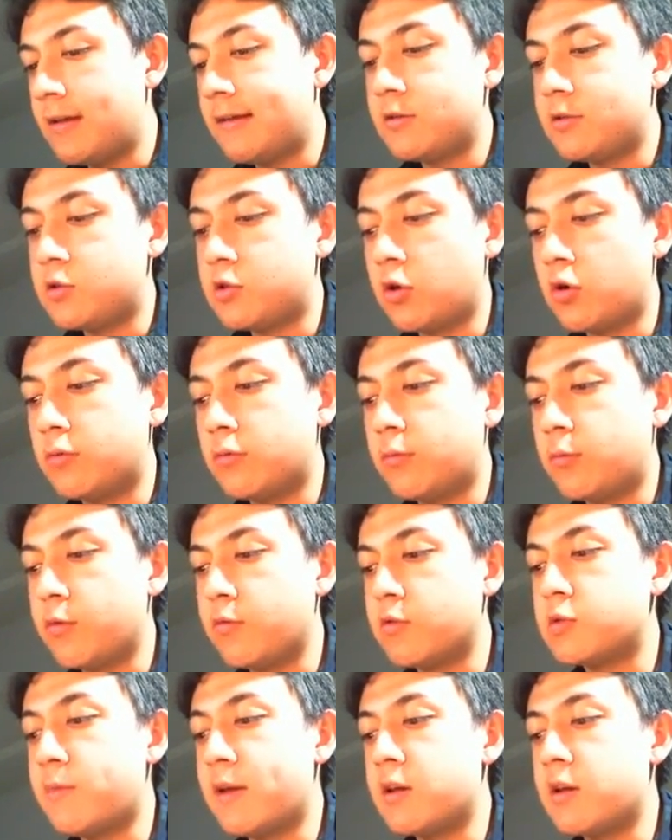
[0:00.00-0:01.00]
So we
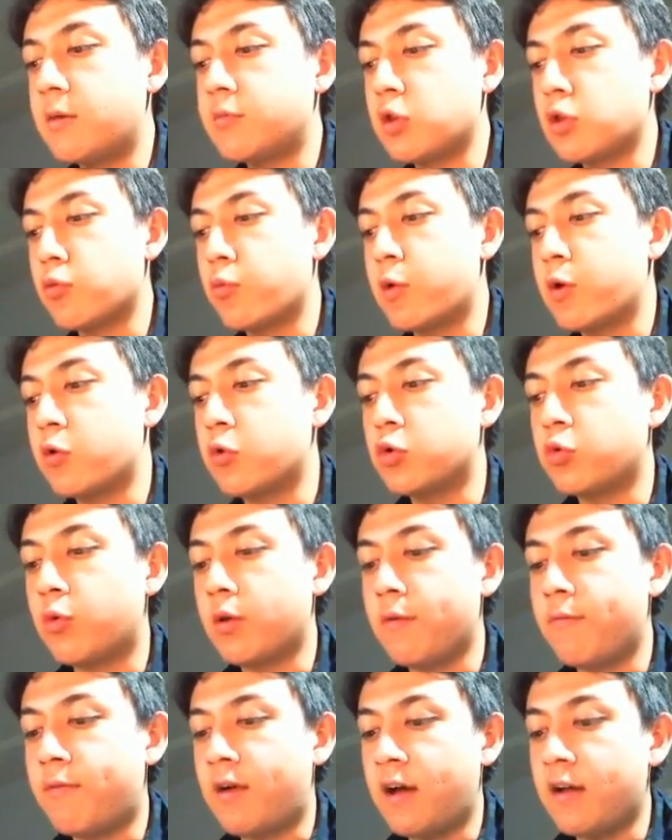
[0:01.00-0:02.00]
sped it up to
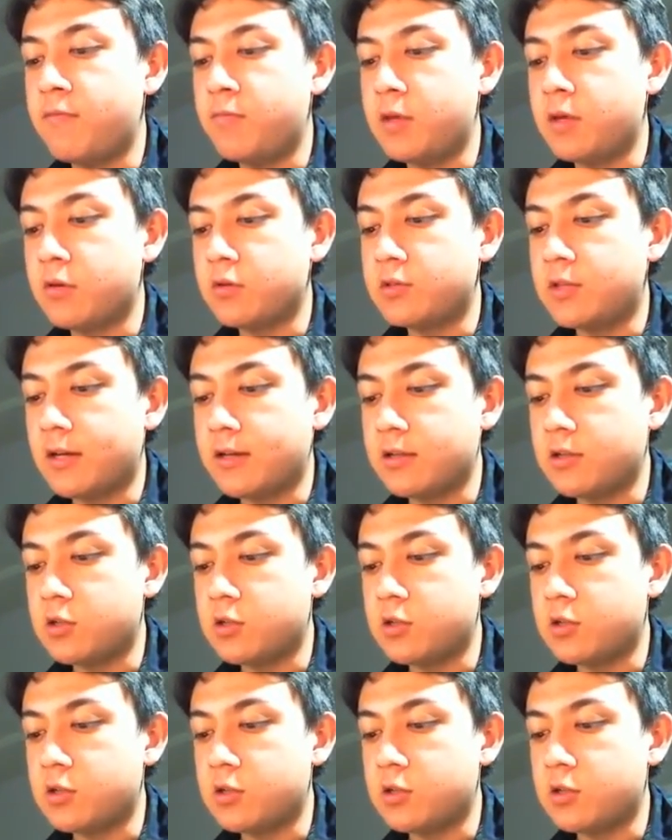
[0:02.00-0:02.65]
325 picoseconds.